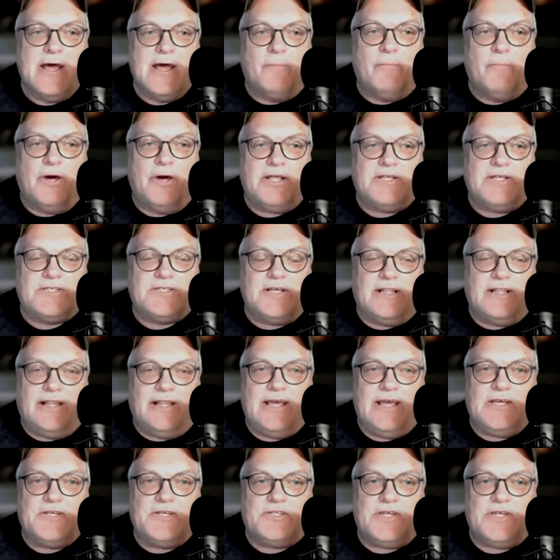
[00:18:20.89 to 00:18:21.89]
But it's at
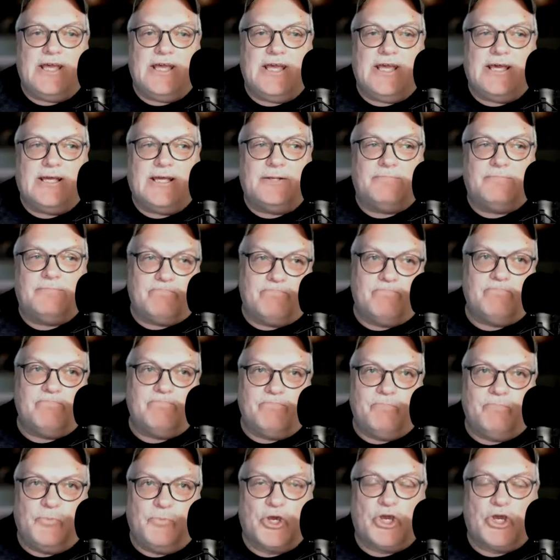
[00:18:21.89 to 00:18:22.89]
least in
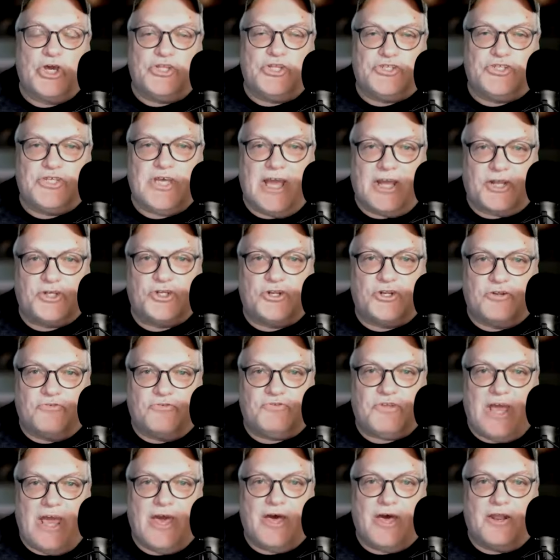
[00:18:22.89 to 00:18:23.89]
the good section of
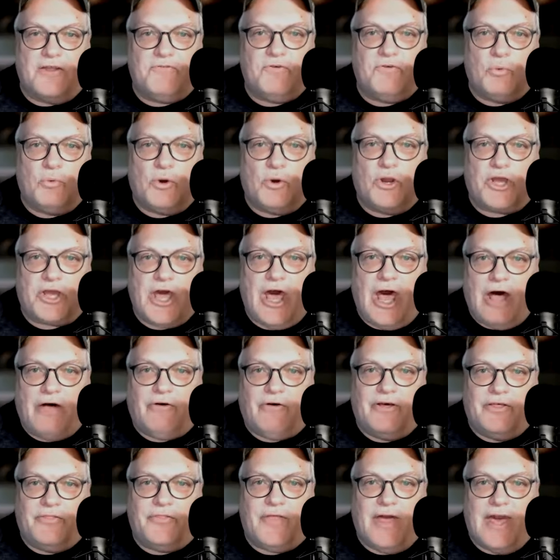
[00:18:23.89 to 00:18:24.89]
town, if you want to
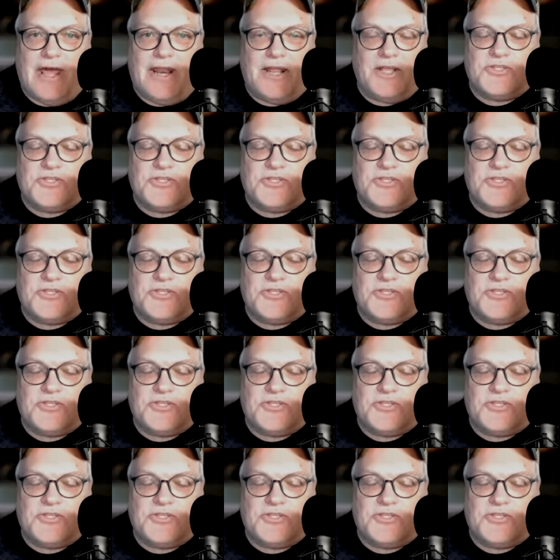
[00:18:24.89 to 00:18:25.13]
call it that.